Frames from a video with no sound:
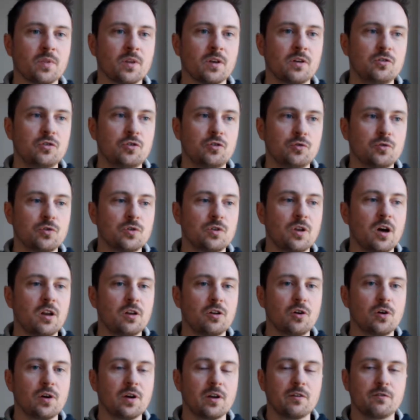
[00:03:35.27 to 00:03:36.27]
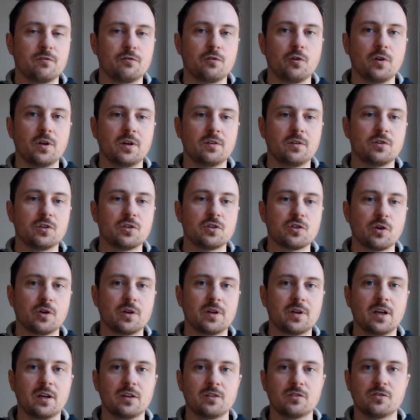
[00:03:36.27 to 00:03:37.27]
you do not look at a full
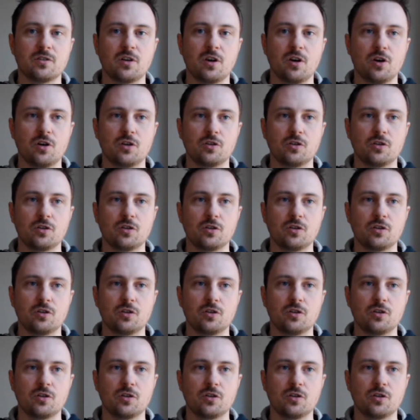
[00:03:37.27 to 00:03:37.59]
inventory as,